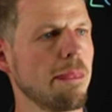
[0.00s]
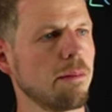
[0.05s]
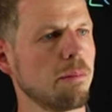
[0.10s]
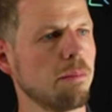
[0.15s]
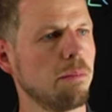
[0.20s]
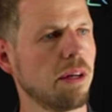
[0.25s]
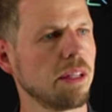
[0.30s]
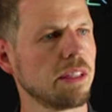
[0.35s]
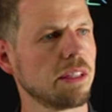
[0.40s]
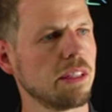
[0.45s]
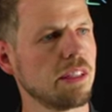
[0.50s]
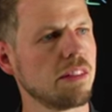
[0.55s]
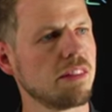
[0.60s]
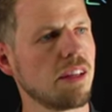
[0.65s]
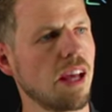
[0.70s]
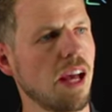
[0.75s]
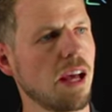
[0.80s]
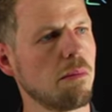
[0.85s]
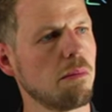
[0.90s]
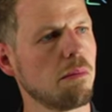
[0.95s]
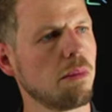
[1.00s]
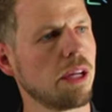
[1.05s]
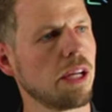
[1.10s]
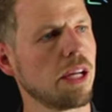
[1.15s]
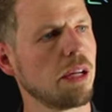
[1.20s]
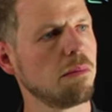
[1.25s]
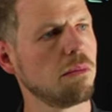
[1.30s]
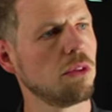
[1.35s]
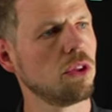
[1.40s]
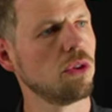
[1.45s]
but it's M by
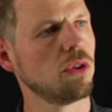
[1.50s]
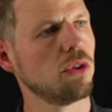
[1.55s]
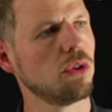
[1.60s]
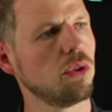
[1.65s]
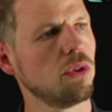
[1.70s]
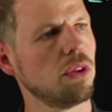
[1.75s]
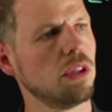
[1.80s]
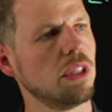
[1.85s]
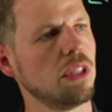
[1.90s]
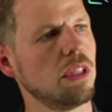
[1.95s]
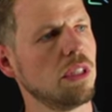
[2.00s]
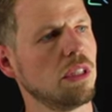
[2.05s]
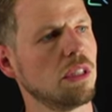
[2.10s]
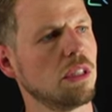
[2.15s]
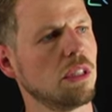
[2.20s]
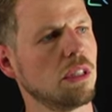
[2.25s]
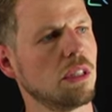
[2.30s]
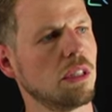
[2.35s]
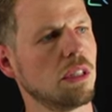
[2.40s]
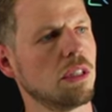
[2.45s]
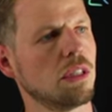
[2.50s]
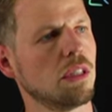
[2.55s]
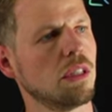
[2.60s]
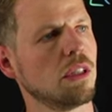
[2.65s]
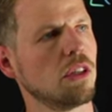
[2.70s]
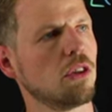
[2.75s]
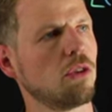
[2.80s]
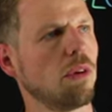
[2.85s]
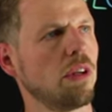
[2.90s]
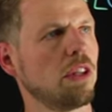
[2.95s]
M due to the
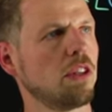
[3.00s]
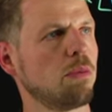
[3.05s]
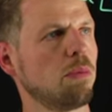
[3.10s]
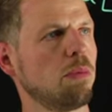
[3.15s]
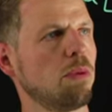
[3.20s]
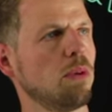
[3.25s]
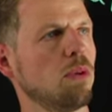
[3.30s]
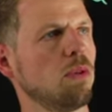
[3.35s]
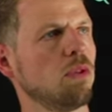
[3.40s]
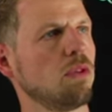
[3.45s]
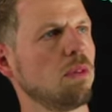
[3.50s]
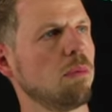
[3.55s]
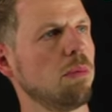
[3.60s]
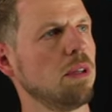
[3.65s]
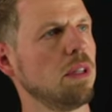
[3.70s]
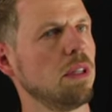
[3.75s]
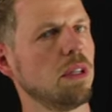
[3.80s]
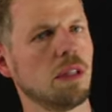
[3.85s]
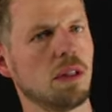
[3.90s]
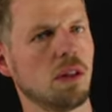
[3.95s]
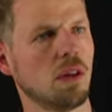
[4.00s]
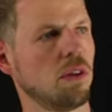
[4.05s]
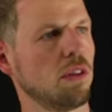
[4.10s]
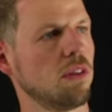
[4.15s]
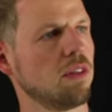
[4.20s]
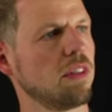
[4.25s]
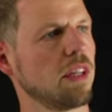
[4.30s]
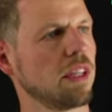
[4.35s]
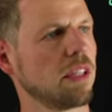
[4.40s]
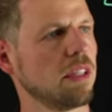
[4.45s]
transposed being on the
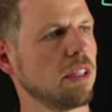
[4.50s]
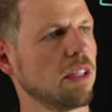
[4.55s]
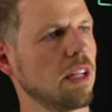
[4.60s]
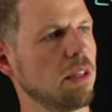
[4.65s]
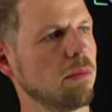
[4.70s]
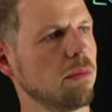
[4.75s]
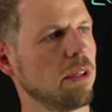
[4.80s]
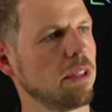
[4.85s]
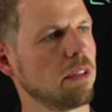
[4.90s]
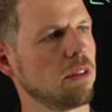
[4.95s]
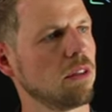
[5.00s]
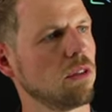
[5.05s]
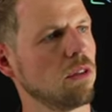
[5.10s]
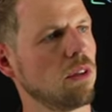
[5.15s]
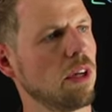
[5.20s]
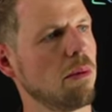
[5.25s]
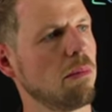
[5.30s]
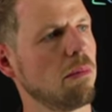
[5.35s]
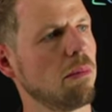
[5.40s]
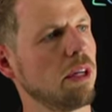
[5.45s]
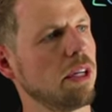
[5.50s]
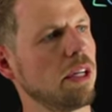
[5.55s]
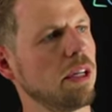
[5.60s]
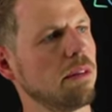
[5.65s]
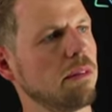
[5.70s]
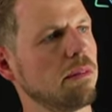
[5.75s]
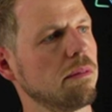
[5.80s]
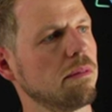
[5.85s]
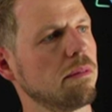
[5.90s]
second element, so M by N.